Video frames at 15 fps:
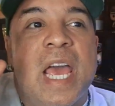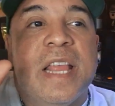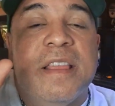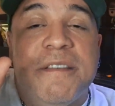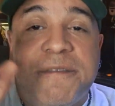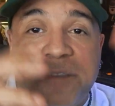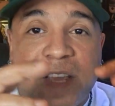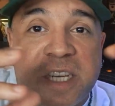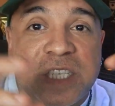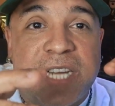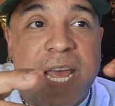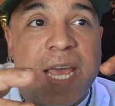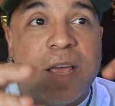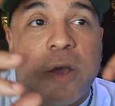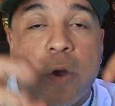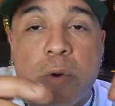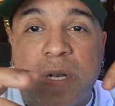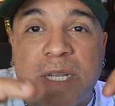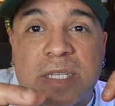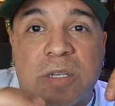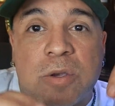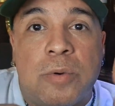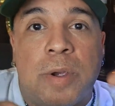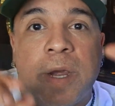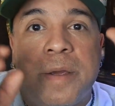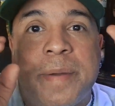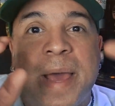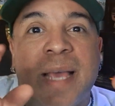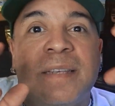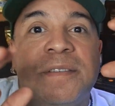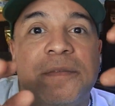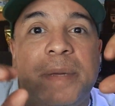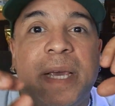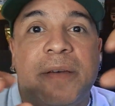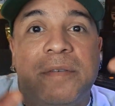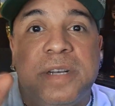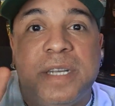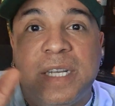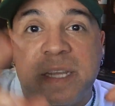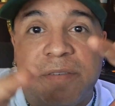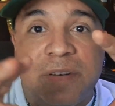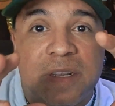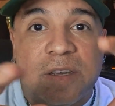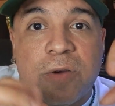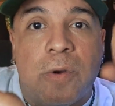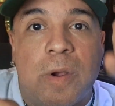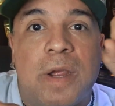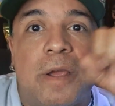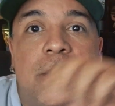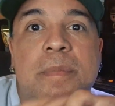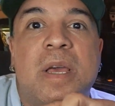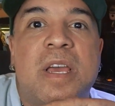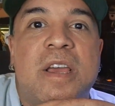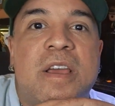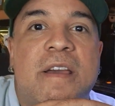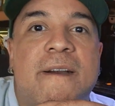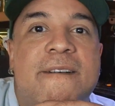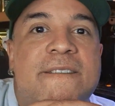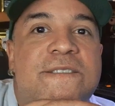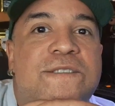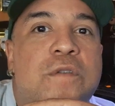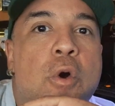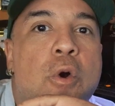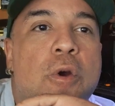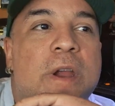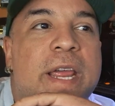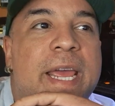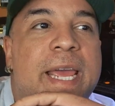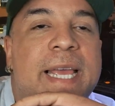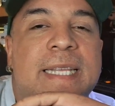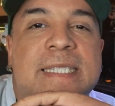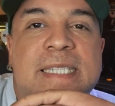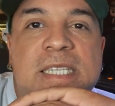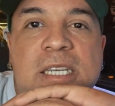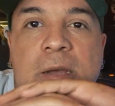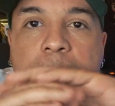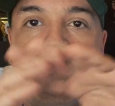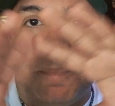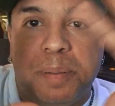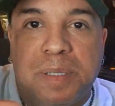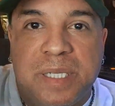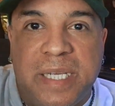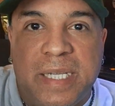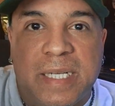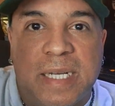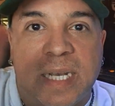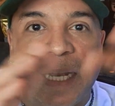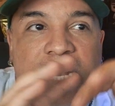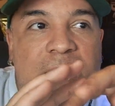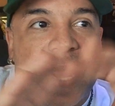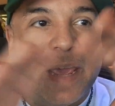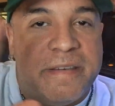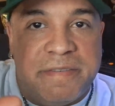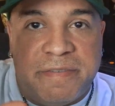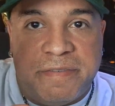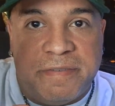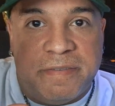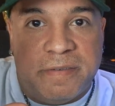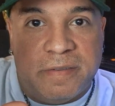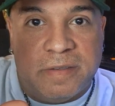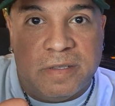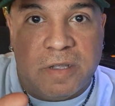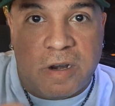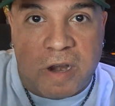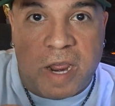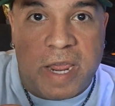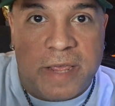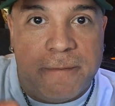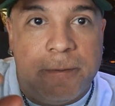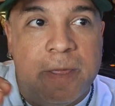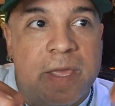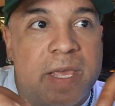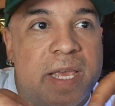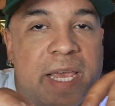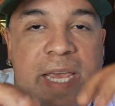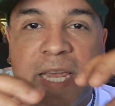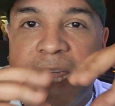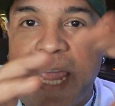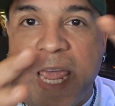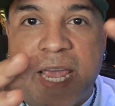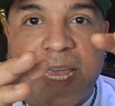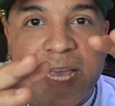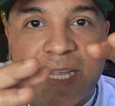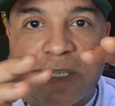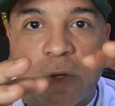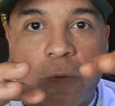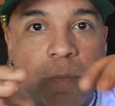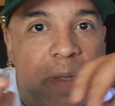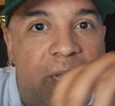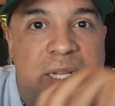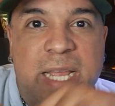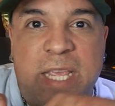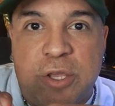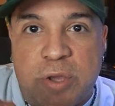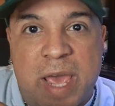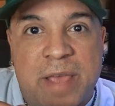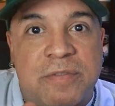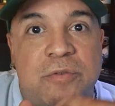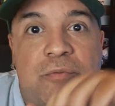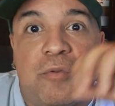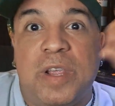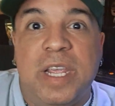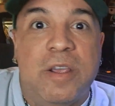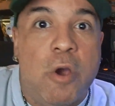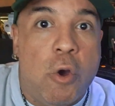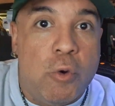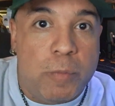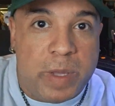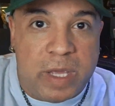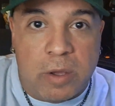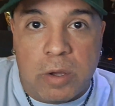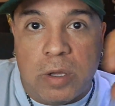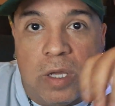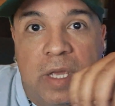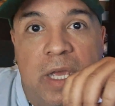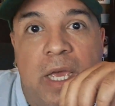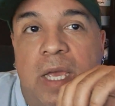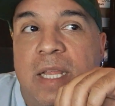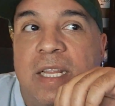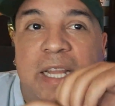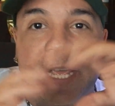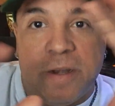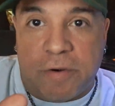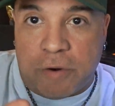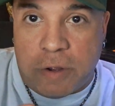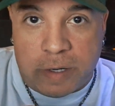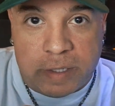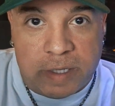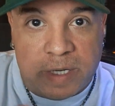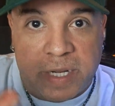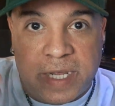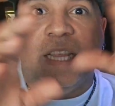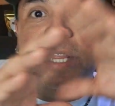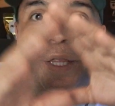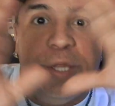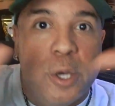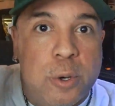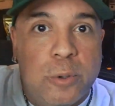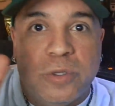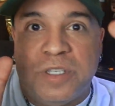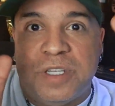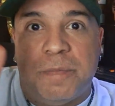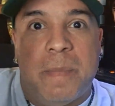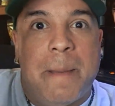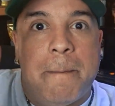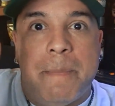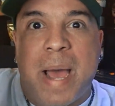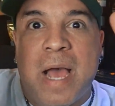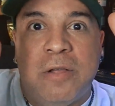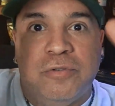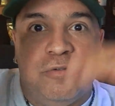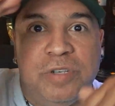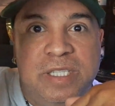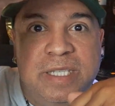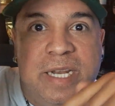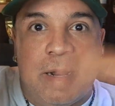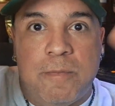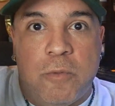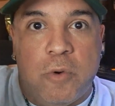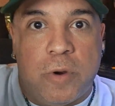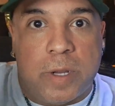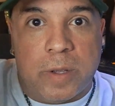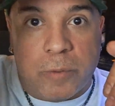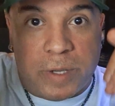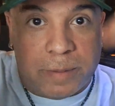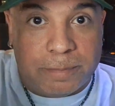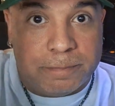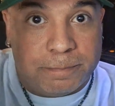the fish that go in this aquarium has to be able to live in the aquarium for its complete life. All right? It can't get so big that you have to rehome it later on. Those are my boundaries that I'm working with.